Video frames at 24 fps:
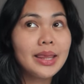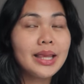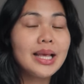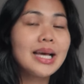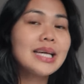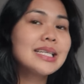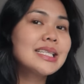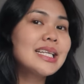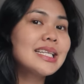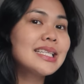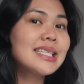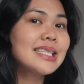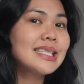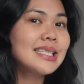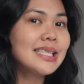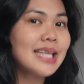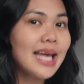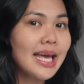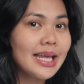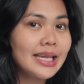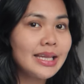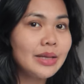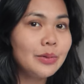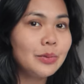because it's
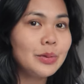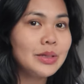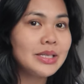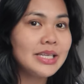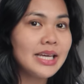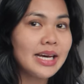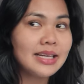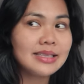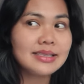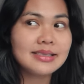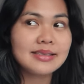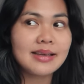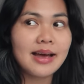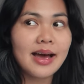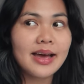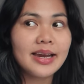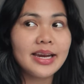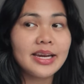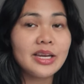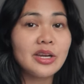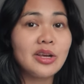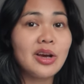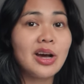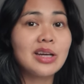slightly windy outside
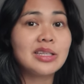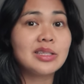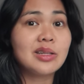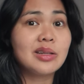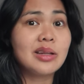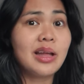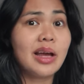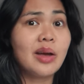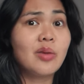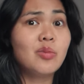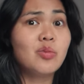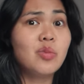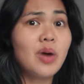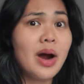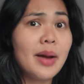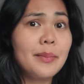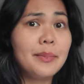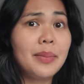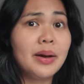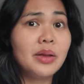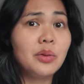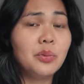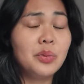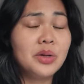and you guys are like
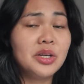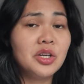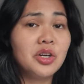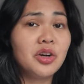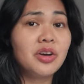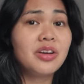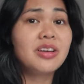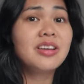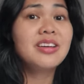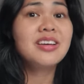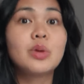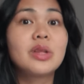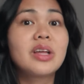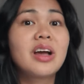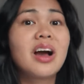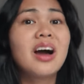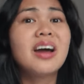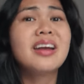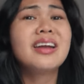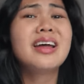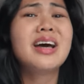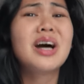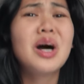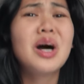right by the window. I
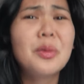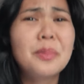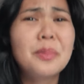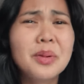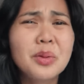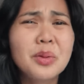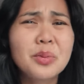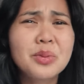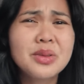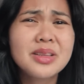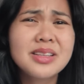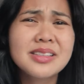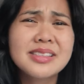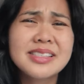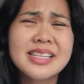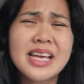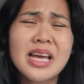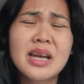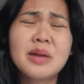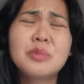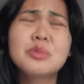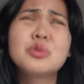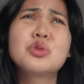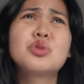can't help it with the
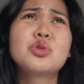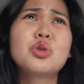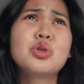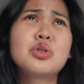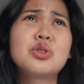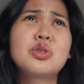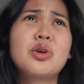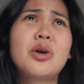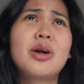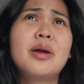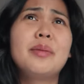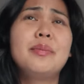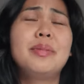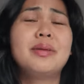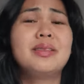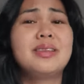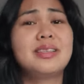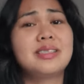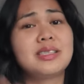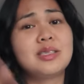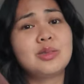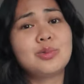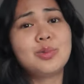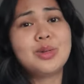sound, I'm so sorry, but
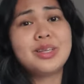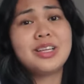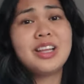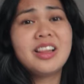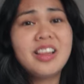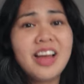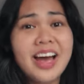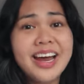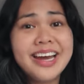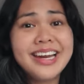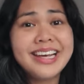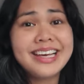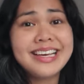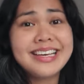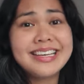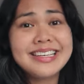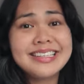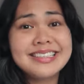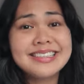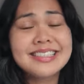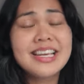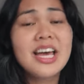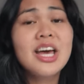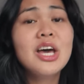this is where the lighting
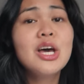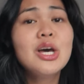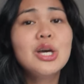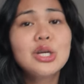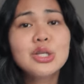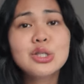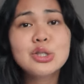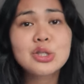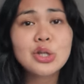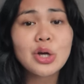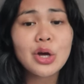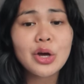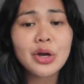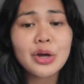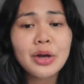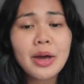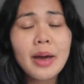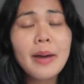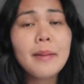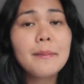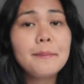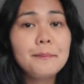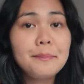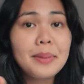is. So
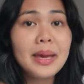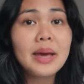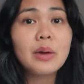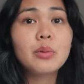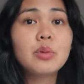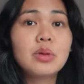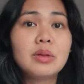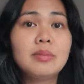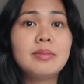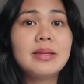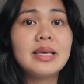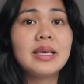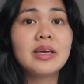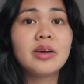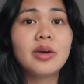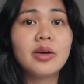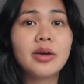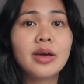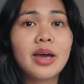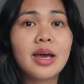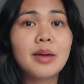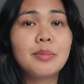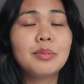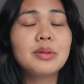bear with me,
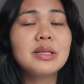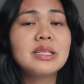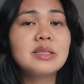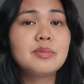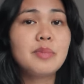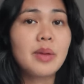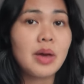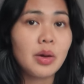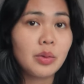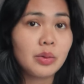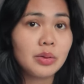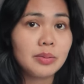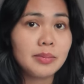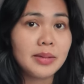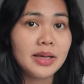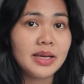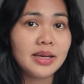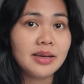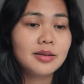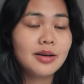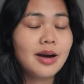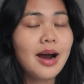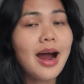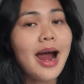okay? Please bear with
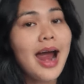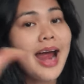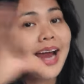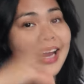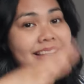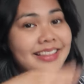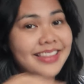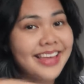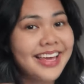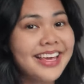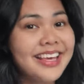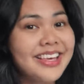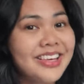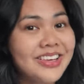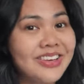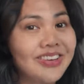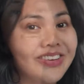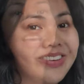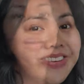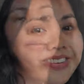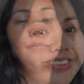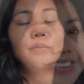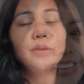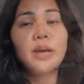me. All right, thank
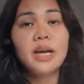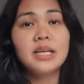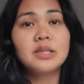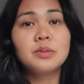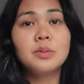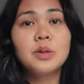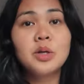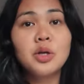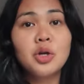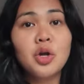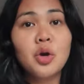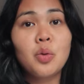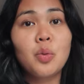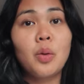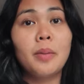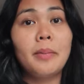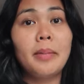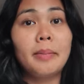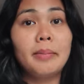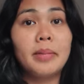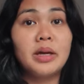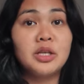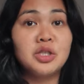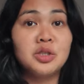you. If you guys wanna know what my
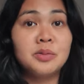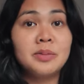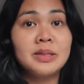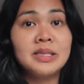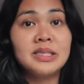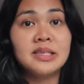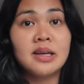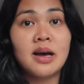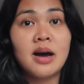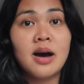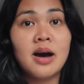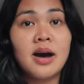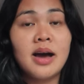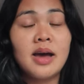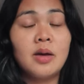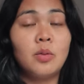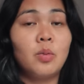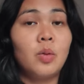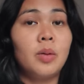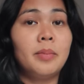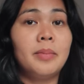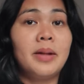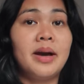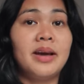measurements are and
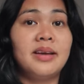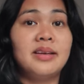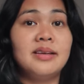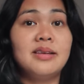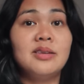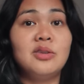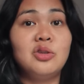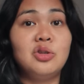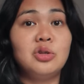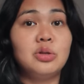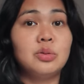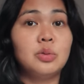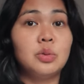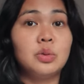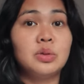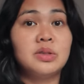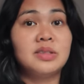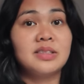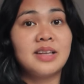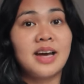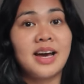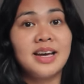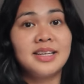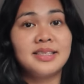what my usual
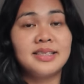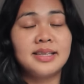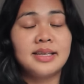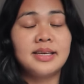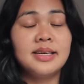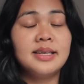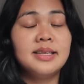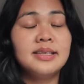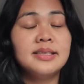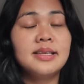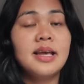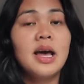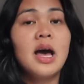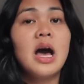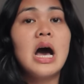size is,